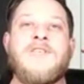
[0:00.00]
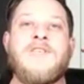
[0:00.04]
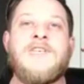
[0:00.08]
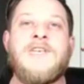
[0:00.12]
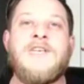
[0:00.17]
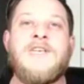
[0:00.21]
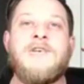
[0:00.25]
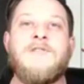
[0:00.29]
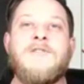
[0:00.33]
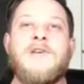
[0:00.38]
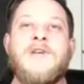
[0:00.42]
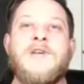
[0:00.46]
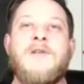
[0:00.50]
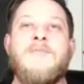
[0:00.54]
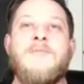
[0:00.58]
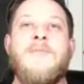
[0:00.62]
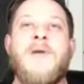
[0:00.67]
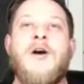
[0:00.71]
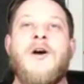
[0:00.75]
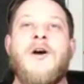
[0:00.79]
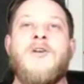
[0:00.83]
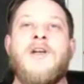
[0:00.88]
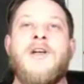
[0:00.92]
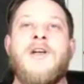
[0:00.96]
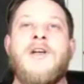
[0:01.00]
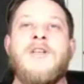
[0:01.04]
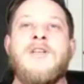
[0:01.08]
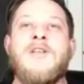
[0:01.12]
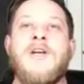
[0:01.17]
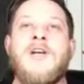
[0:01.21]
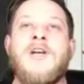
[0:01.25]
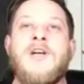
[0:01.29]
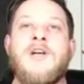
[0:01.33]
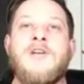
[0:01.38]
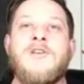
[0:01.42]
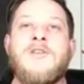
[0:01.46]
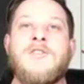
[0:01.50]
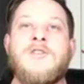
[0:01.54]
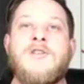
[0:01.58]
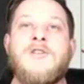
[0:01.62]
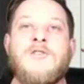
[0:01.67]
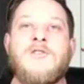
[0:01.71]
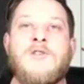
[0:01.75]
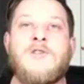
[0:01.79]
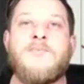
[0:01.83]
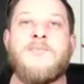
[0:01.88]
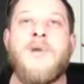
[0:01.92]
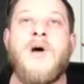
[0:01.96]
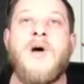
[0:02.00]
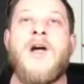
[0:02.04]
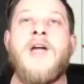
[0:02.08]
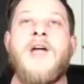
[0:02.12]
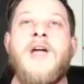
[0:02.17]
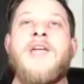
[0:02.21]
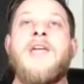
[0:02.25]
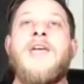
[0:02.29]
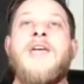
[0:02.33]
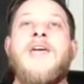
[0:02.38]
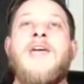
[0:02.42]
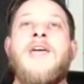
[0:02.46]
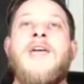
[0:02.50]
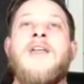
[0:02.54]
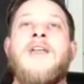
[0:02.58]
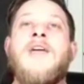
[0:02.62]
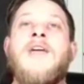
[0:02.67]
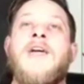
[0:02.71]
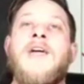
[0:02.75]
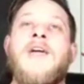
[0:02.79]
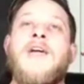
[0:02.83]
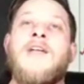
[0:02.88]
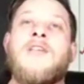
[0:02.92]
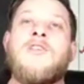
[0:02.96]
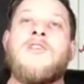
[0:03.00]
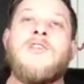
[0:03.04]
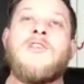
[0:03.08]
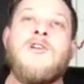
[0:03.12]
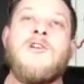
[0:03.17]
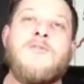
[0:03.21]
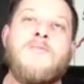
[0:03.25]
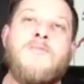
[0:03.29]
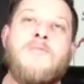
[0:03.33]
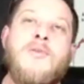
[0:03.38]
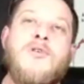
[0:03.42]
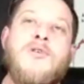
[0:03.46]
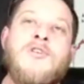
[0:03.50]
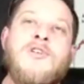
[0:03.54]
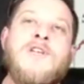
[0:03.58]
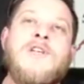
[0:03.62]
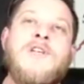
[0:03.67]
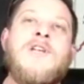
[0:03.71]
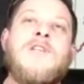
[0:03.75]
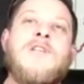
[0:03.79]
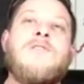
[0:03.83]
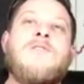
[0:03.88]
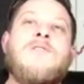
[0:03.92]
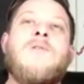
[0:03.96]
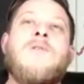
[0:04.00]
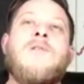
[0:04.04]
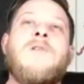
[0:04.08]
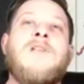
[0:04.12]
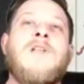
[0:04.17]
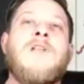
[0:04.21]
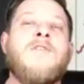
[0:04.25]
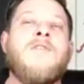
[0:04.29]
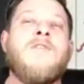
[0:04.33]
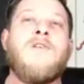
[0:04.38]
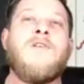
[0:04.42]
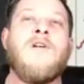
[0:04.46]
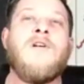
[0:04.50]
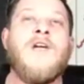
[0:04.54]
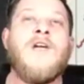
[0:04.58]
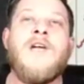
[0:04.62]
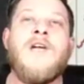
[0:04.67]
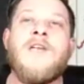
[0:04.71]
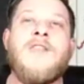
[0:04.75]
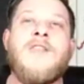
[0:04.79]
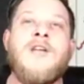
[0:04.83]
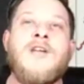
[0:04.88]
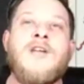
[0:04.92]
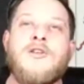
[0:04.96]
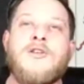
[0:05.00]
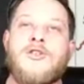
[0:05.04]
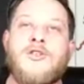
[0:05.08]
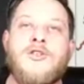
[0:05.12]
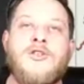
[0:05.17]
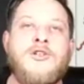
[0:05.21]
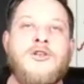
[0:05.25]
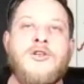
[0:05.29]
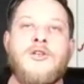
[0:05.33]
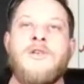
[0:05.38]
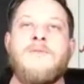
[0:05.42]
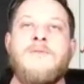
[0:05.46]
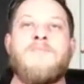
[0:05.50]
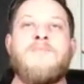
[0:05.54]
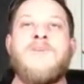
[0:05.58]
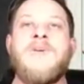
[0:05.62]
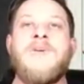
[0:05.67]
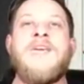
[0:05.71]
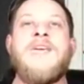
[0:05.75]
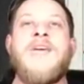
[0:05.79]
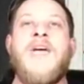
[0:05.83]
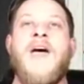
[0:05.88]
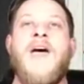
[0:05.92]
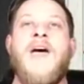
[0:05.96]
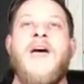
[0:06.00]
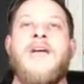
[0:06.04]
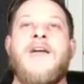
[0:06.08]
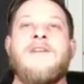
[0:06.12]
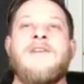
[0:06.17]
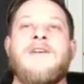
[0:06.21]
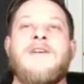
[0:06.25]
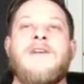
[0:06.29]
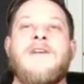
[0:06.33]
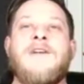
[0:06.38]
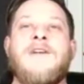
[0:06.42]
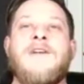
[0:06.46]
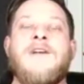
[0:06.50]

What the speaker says: hearing about it starts buying in and starts pushing it to a level that it shouldn't be at.